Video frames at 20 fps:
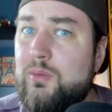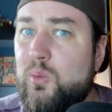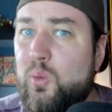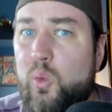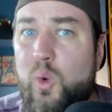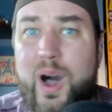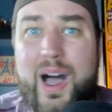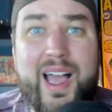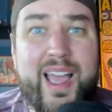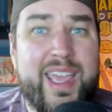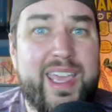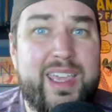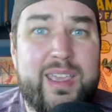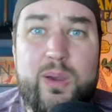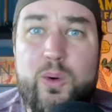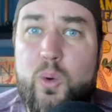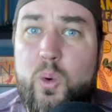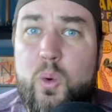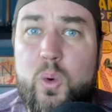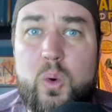Why
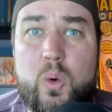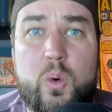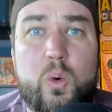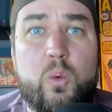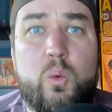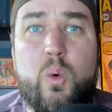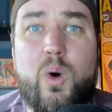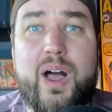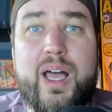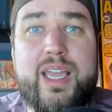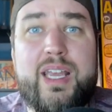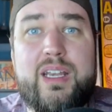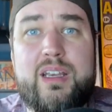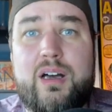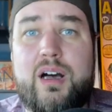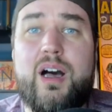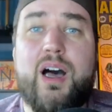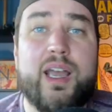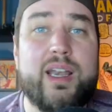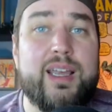or why
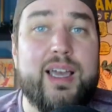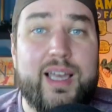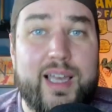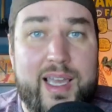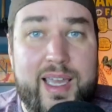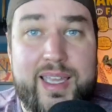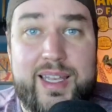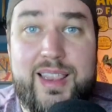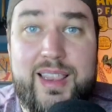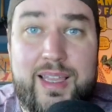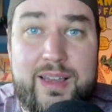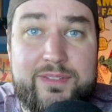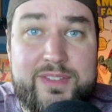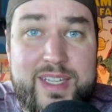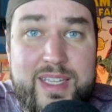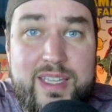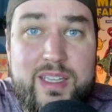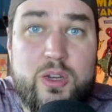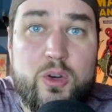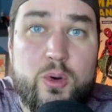not? I'd love to
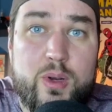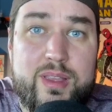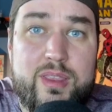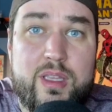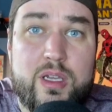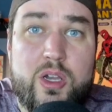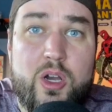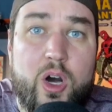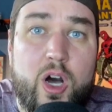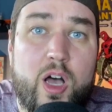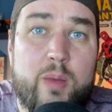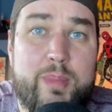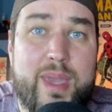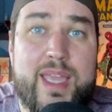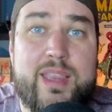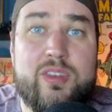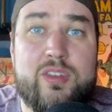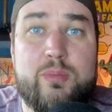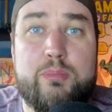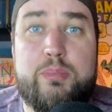hear in the
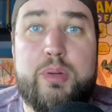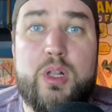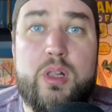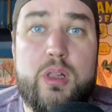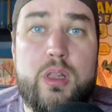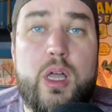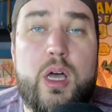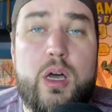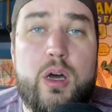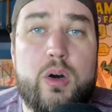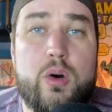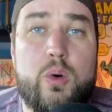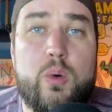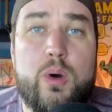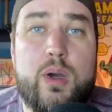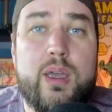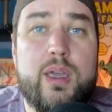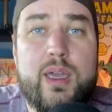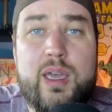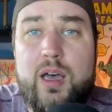comments below
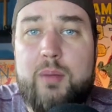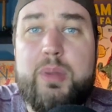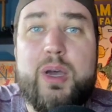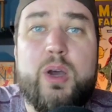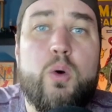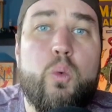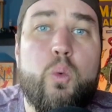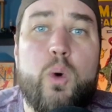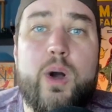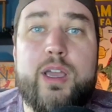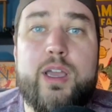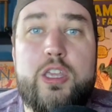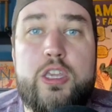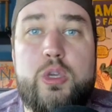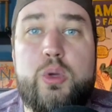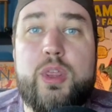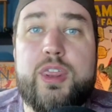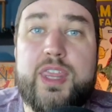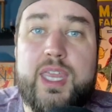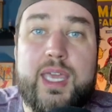about what
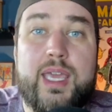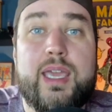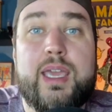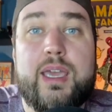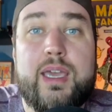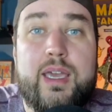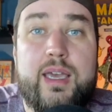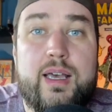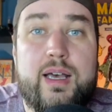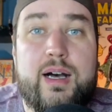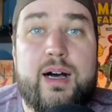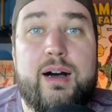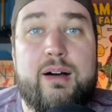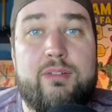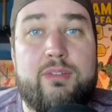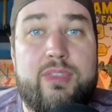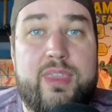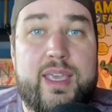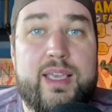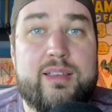you think
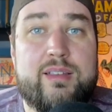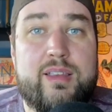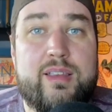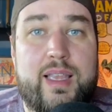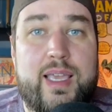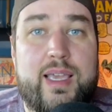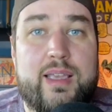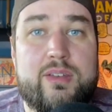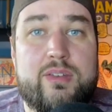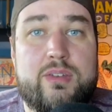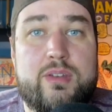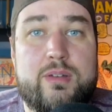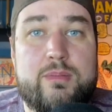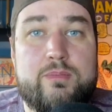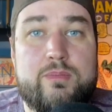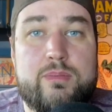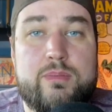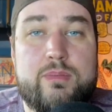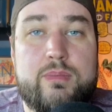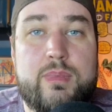of this list.
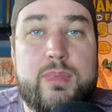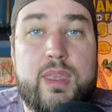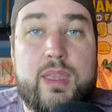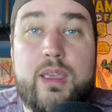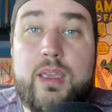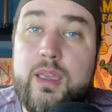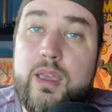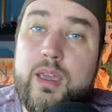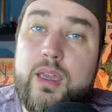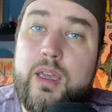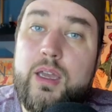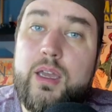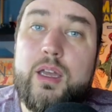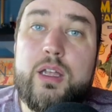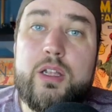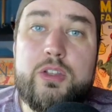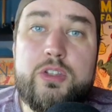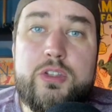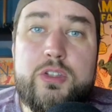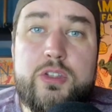
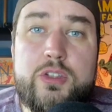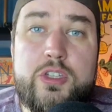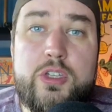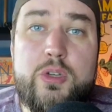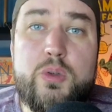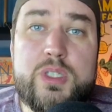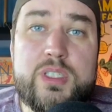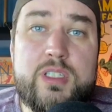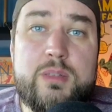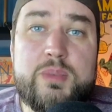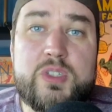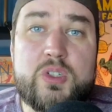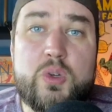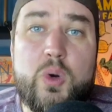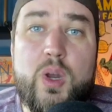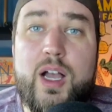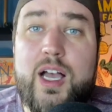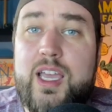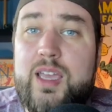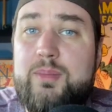Do
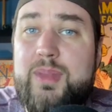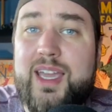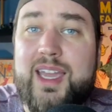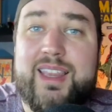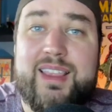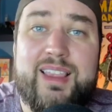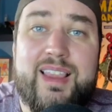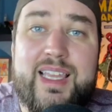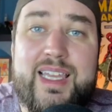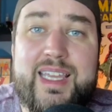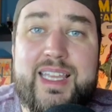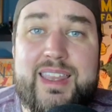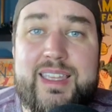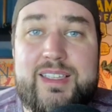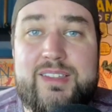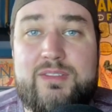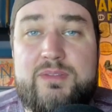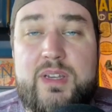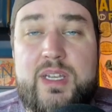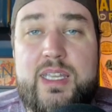subscribe and like
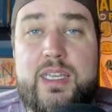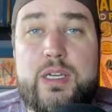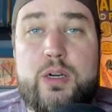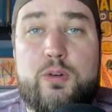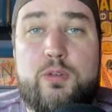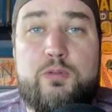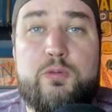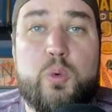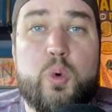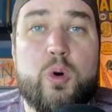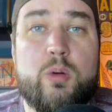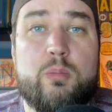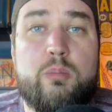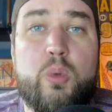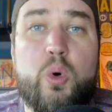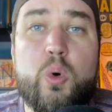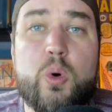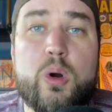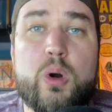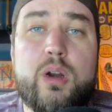this video for
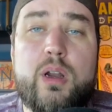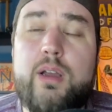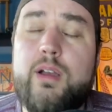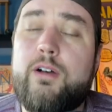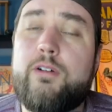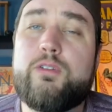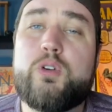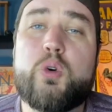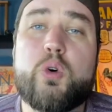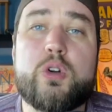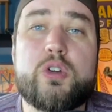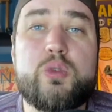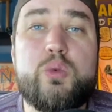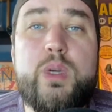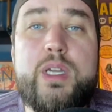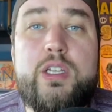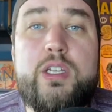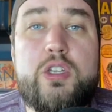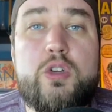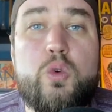more. Of course,
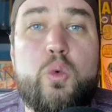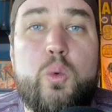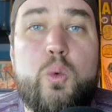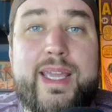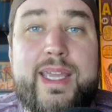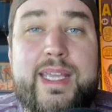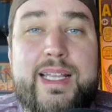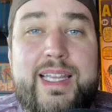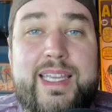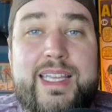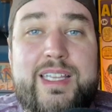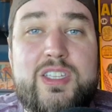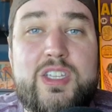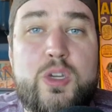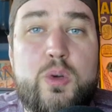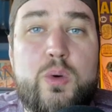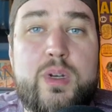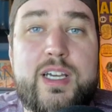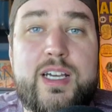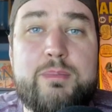we do weekly
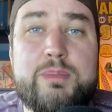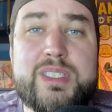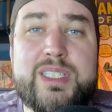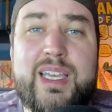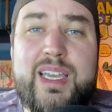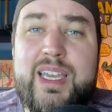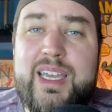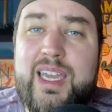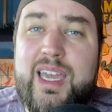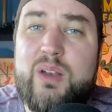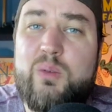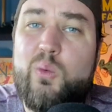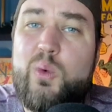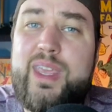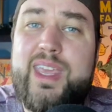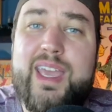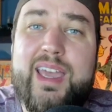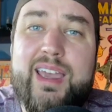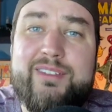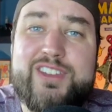tune-ups, and
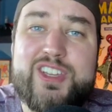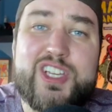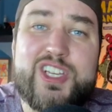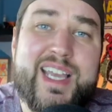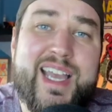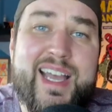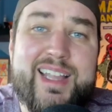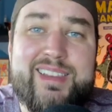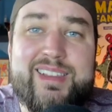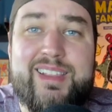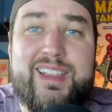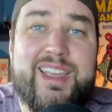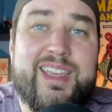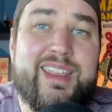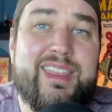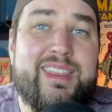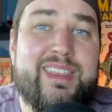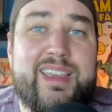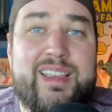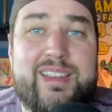we have chats like
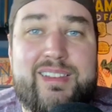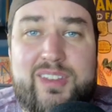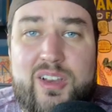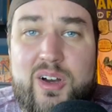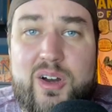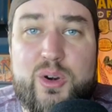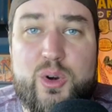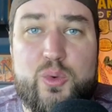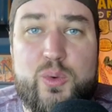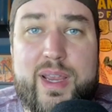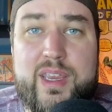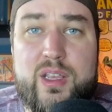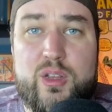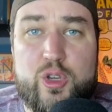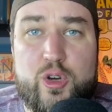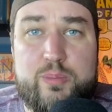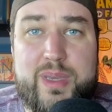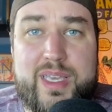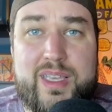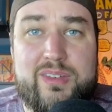this on a
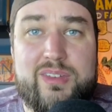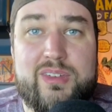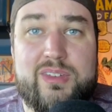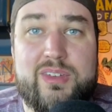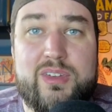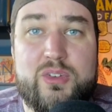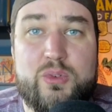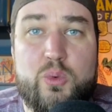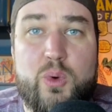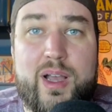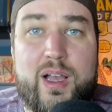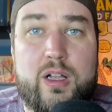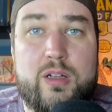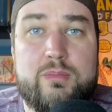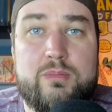regular basis as well.